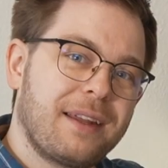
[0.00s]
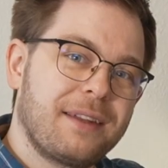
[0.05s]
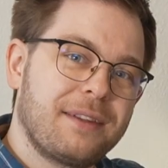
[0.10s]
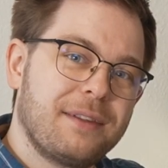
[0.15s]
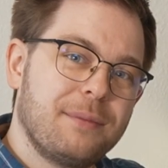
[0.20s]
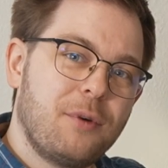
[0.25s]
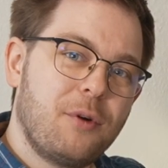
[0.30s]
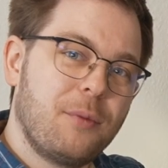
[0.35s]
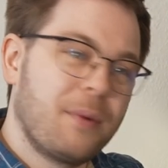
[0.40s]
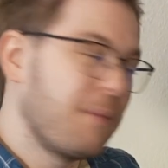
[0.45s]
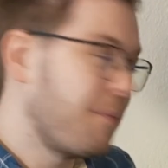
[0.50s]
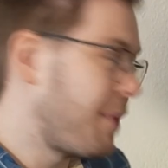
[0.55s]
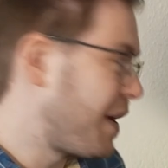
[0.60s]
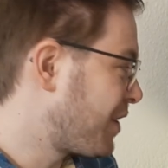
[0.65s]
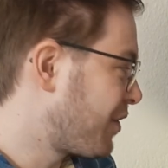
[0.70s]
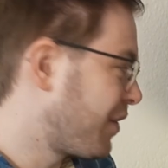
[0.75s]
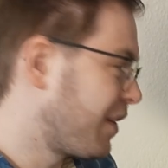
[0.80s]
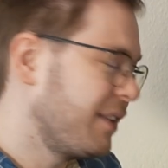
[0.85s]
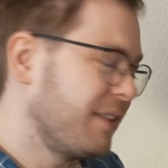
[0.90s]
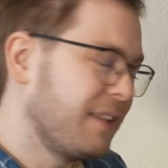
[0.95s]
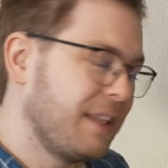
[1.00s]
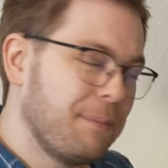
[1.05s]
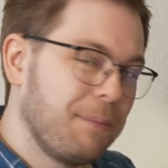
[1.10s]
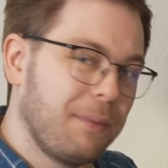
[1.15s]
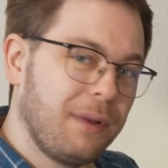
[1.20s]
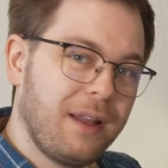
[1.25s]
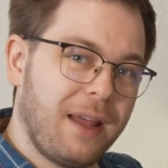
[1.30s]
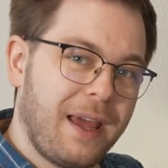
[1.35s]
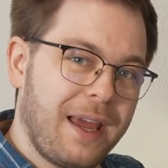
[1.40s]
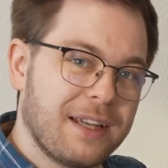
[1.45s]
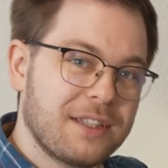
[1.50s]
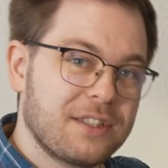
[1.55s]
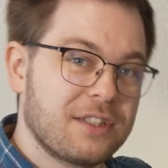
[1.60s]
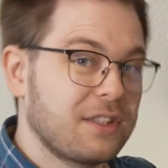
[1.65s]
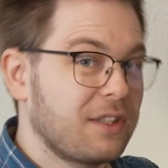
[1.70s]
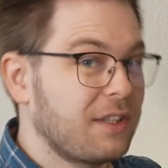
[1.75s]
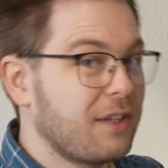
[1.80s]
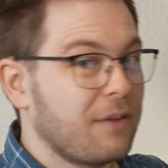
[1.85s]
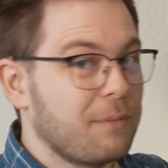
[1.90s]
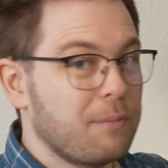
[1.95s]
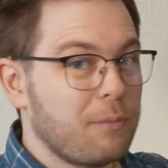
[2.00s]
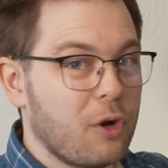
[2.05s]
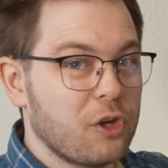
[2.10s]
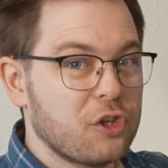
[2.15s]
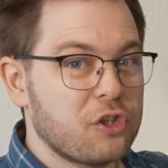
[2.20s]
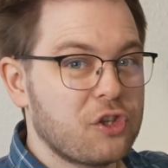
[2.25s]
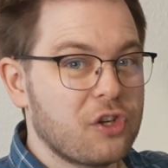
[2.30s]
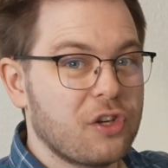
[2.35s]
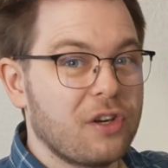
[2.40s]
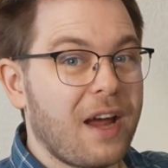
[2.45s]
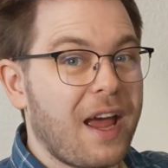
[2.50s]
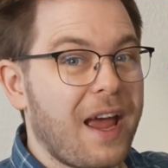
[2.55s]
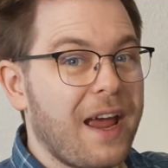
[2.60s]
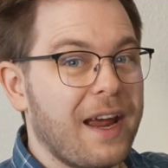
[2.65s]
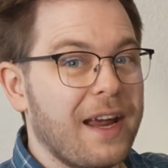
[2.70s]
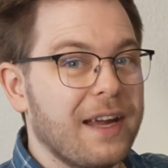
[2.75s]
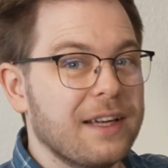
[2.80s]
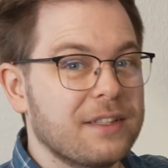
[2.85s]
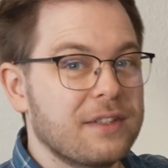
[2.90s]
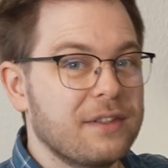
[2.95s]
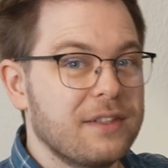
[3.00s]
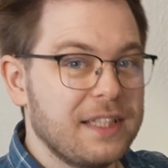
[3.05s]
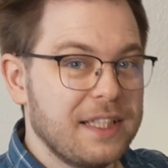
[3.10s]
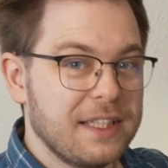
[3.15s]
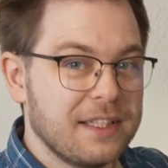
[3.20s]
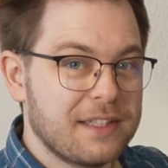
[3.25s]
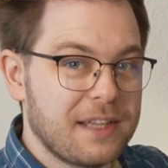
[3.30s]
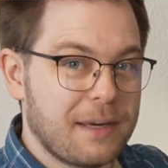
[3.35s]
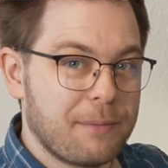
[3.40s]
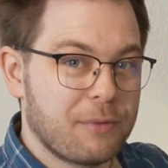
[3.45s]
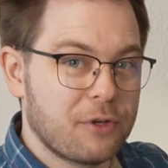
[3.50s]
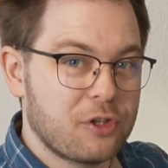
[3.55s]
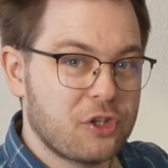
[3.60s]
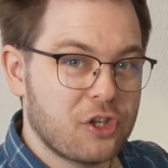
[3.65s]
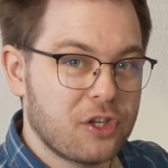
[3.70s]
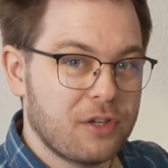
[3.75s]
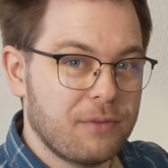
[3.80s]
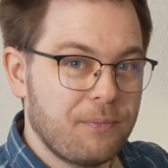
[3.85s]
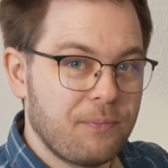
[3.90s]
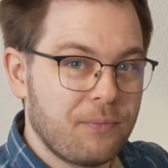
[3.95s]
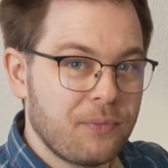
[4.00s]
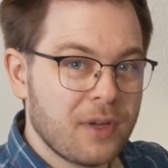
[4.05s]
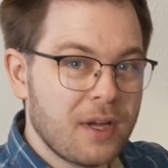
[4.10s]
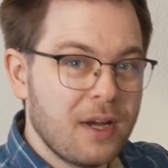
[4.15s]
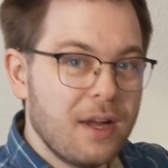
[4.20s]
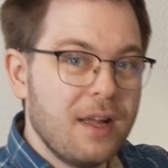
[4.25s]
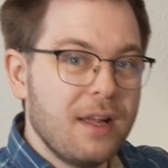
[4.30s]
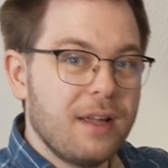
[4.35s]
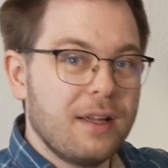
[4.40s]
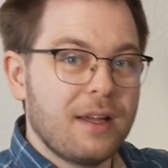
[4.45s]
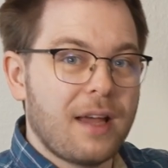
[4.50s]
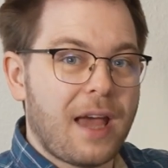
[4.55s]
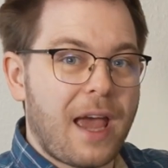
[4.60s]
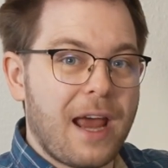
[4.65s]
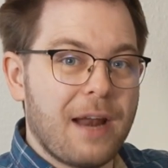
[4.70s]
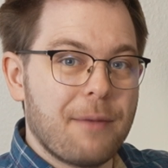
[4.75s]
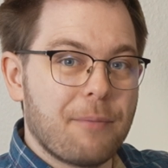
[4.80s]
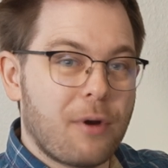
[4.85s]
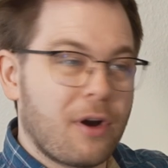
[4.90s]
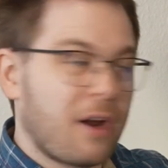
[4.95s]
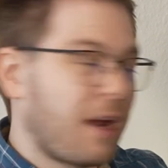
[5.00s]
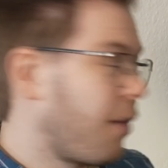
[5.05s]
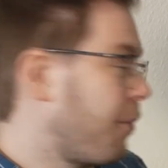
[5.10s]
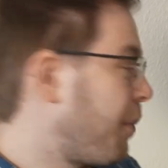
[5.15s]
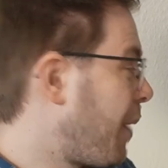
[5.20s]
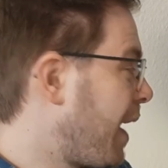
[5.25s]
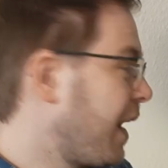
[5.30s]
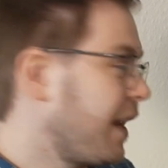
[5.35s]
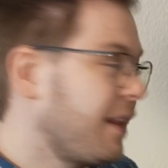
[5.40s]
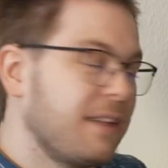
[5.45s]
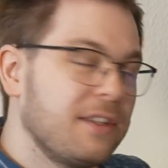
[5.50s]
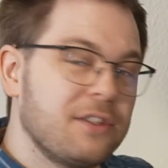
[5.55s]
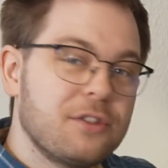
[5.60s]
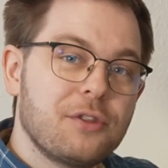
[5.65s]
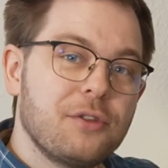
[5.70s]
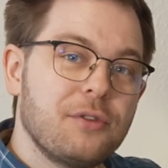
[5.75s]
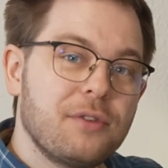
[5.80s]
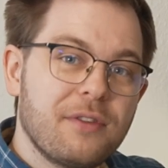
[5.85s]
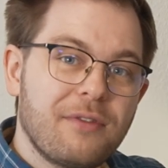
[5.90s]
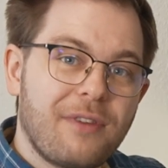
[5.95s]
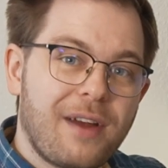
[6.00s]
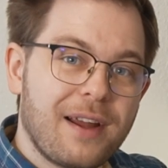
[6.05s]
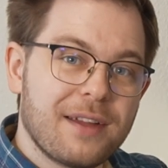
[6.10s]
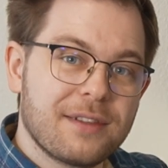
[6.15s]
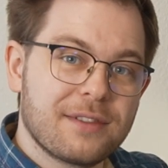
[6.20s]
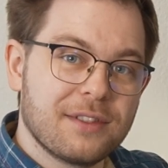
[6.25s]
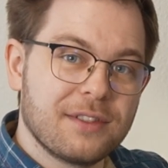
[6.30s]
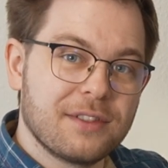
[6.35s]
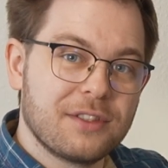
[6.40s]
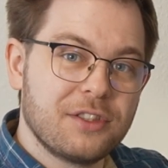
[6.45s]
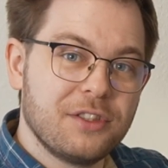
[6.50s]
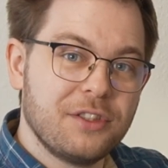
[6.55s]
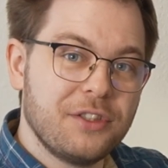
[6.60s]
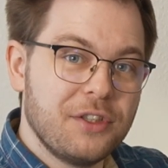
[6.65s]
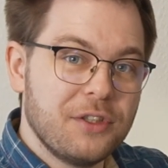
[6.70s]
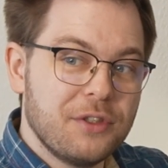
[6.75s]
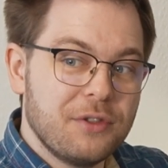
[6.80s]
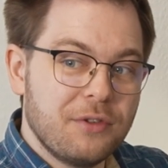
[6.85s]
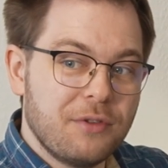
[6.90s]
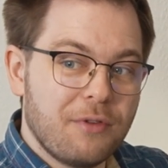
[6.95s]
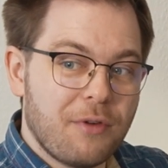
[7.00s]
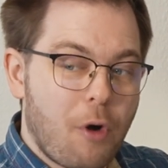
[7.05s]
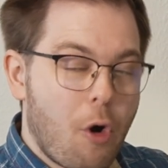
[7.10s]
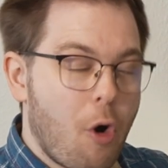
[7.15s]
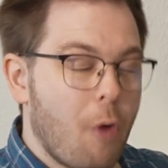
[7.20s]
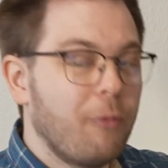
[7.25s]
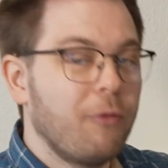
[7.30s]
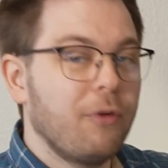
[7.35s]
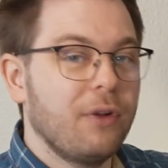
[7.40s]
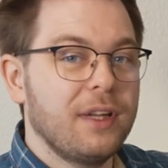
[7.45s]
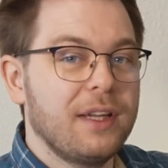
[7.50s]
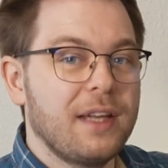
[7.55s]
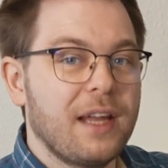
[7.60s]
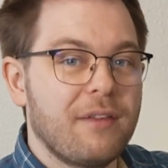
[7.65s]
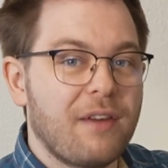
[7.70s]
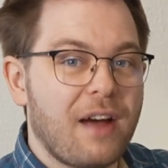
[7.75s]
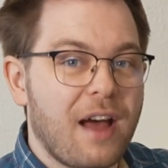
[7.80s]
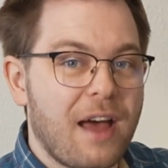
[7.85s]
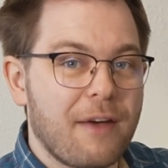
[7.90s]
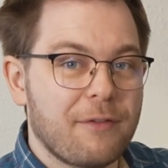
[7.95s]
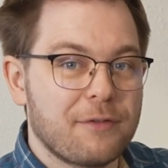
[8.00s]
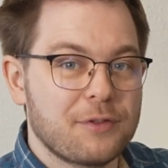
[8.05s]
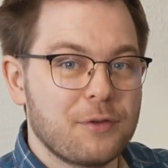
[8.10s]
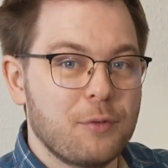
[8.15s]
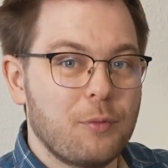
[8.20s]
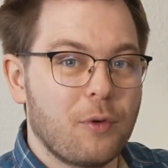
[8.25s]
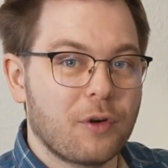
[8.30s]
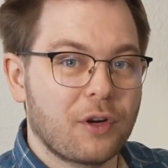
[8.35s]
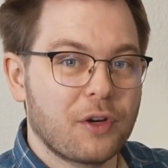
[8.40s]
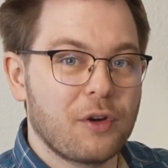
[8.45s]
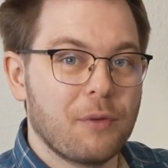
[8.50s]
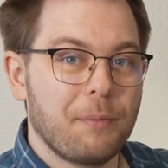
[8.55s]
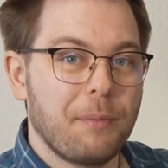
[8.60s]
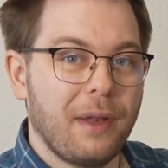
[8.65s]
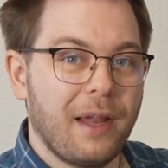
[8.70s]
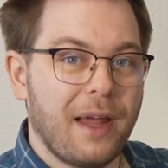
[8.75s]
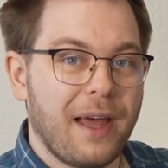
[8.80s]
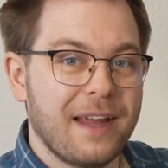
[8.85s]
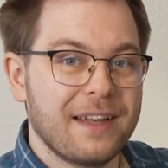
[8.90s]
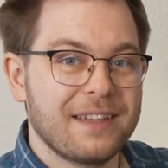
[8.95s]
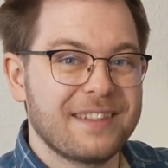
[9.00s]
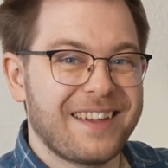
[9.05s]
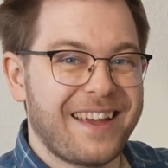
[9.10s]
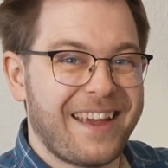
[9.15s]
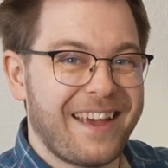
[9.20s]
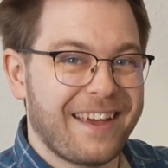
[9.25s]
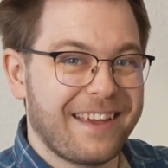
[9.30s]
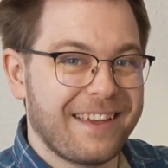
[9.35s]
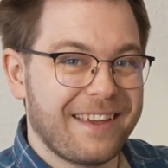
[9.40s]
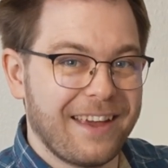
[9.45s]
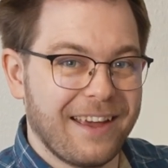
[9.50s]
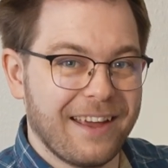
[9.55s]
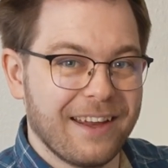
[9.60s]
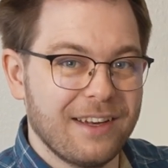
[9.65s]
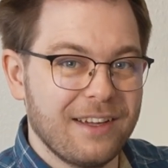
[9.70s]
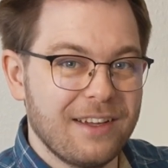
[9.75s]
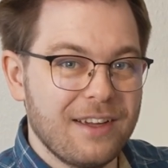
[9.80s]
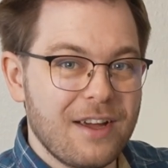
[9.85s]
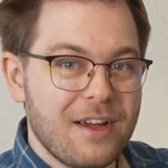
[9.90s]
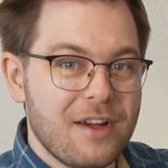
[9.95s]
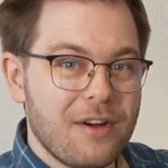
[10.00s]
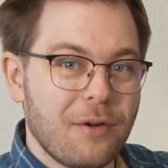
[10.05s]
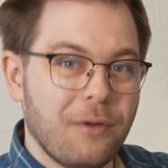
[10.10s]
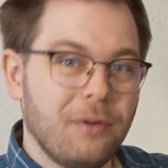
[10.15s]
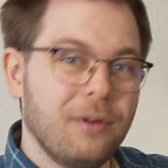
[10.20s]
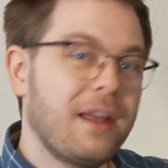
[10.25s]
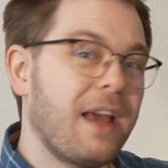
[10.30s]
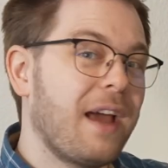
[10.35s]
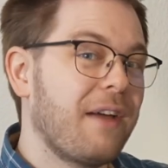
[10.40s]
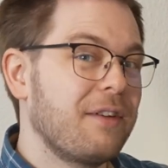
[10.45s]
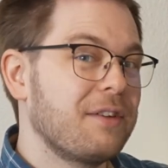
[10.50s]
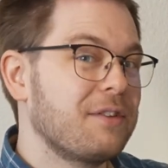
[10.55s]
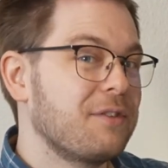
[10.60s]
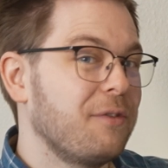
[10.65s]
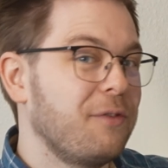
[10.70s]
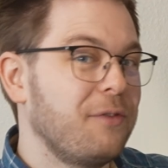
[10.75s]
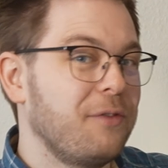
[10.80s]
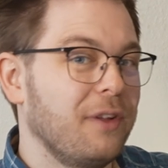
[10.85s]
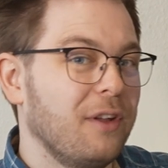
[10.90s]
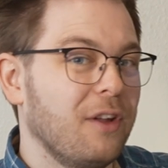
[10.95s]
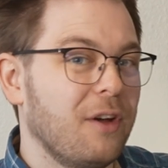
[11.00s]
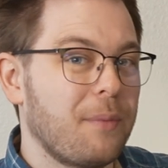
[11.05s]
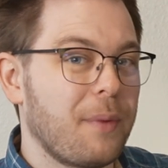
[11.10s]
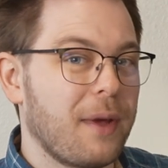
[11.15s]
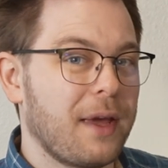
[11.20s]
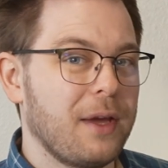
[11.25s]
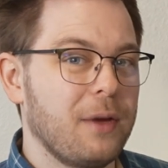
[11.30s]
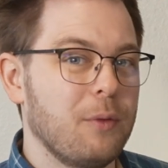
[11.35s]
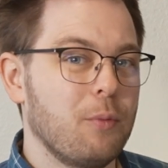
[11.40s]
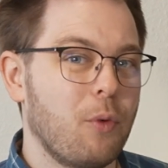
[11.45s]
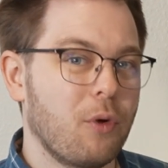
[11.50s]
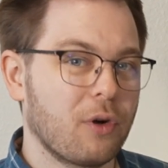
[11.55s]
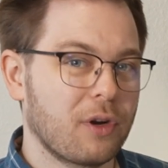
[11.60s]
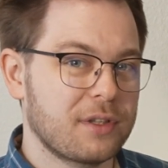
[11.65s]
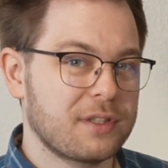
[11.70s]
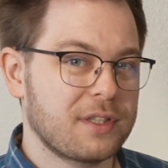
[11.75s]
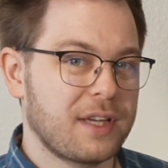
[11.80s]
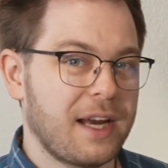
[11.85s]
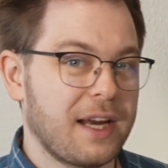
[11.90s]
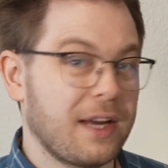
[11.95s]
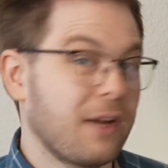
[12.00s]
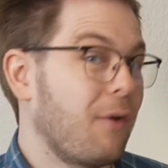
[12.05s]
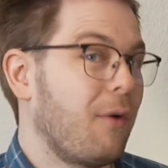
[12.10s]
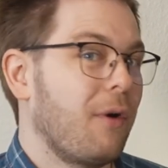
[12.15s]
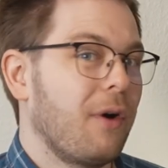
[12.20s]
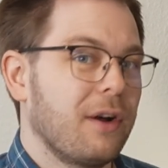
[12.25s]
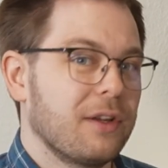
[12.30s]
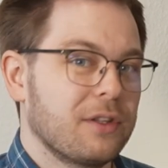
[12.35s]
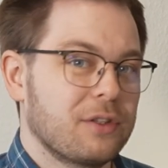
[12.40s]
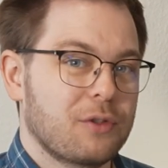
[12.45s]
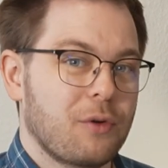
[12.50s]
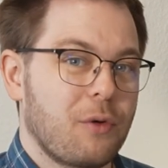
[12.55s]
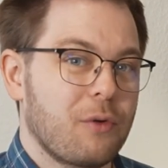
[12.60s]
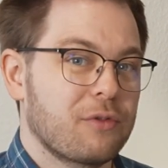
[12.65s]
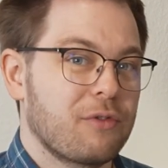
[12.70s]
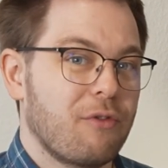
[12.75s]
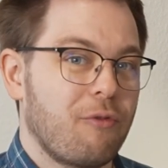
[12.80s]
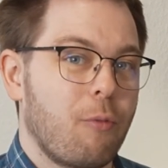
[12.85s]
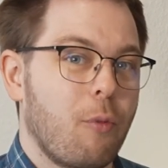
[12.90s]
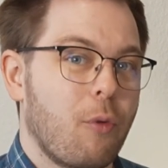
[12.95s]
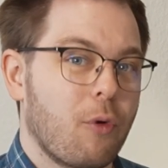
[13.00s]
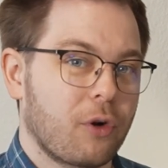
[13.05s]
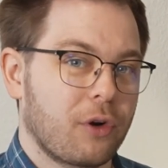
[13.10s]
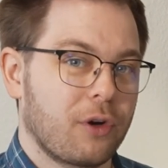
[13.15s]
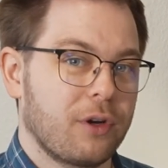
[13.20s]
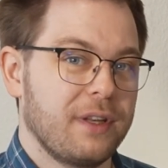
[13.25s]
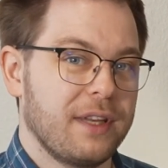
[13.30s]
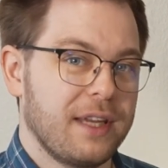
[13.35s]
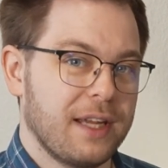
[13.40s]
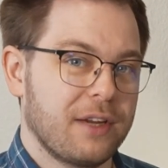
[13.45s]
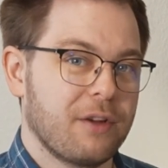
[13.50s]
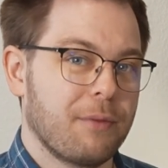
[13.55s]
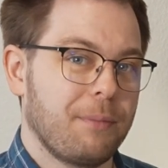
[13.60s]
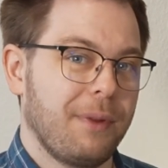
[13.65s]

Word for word: at the moment, measuring the plant's moisture and the temperature. And by combining these two devices, you hopefully never have to water your plants again, only having to fill up a water tank or a source of water near your